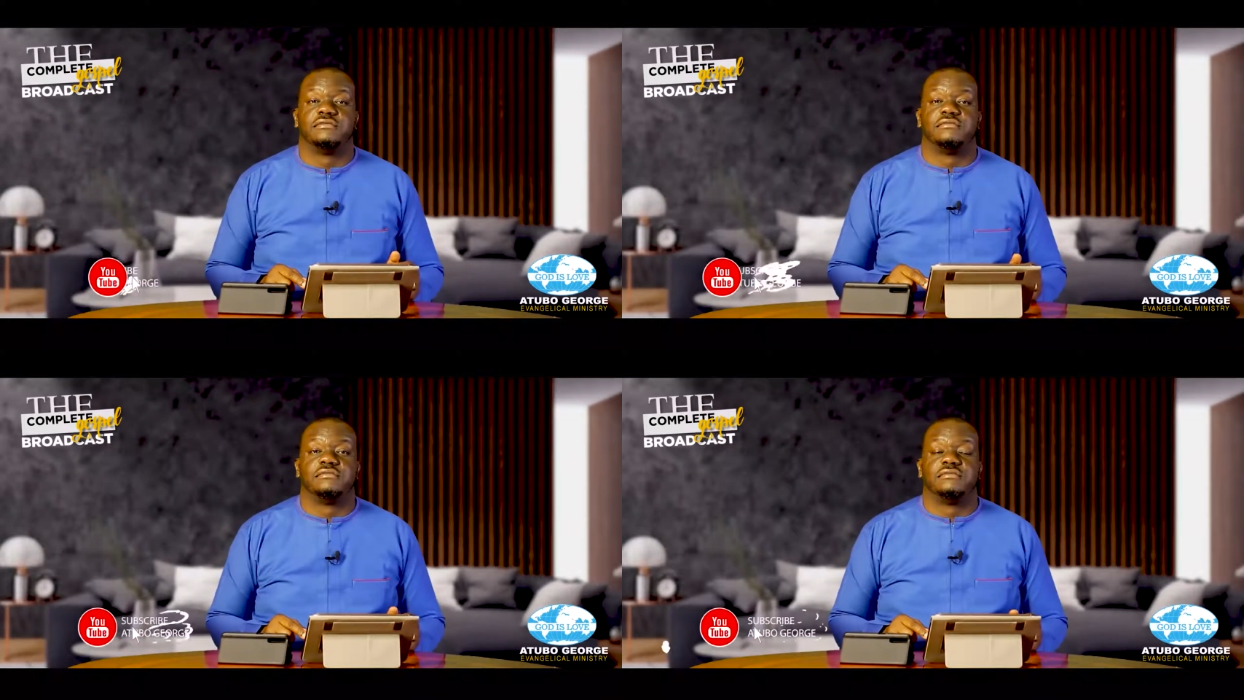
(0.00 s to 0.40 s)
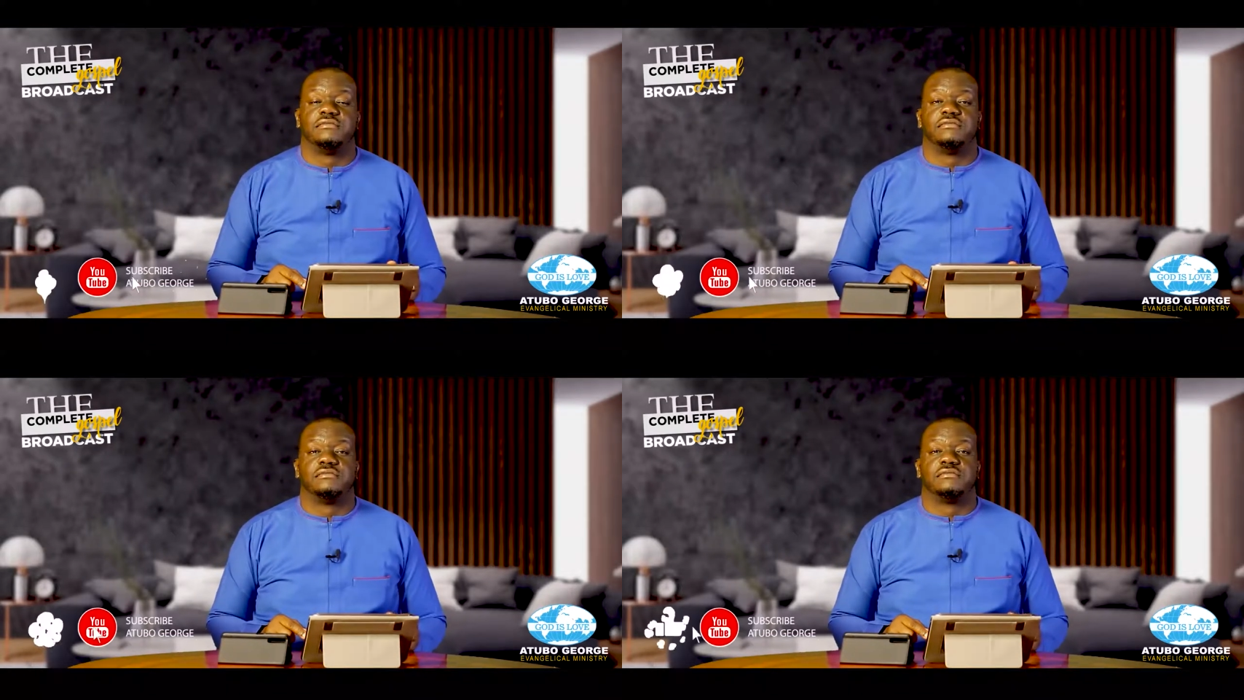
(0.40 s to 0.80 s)

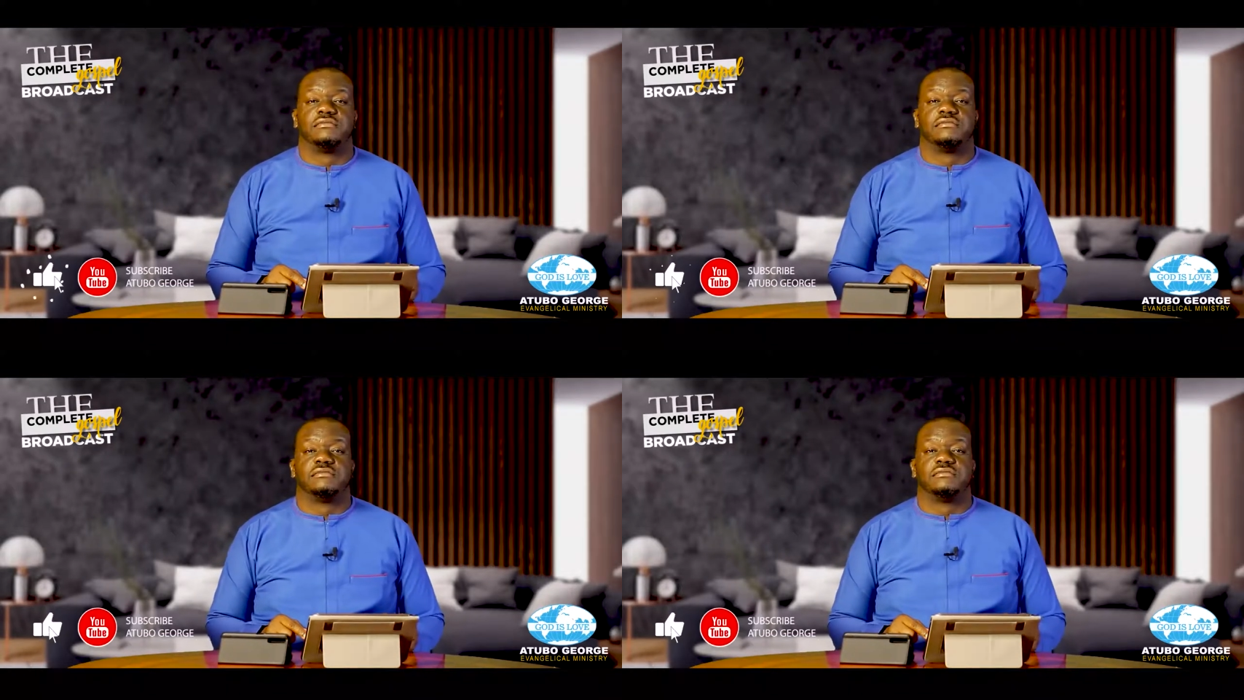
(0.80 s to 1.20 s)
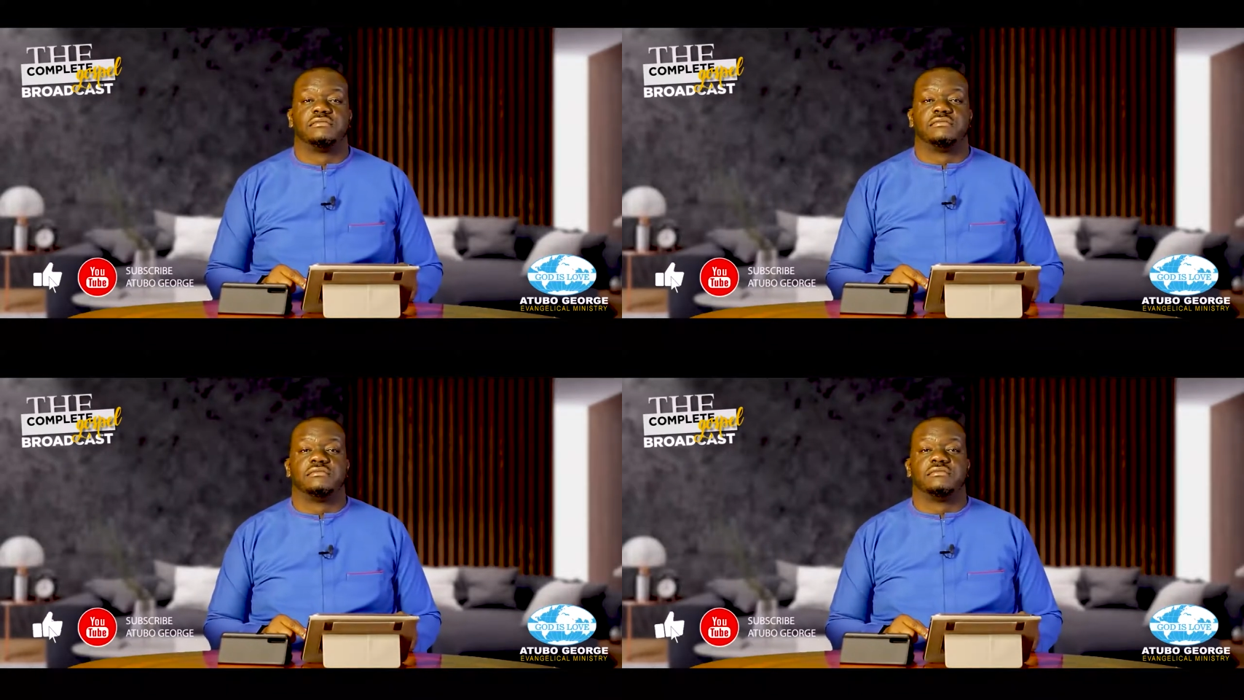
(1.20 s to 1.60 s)

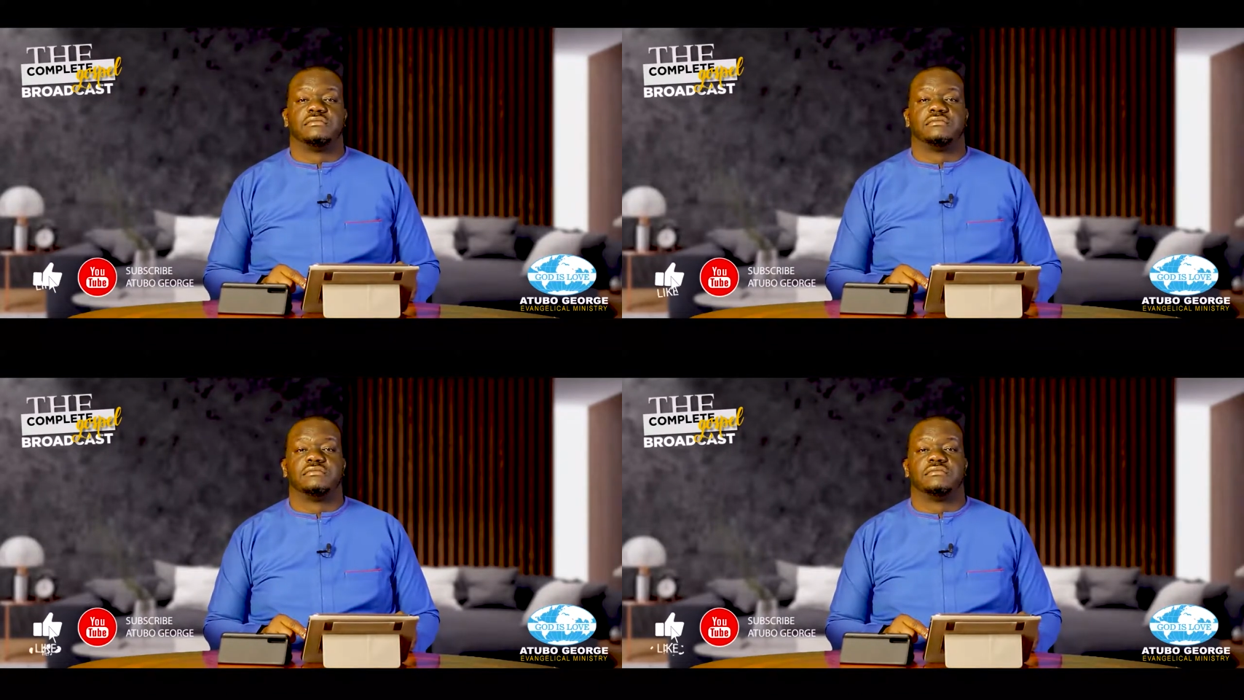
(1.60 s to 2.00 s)
Nobody speaks.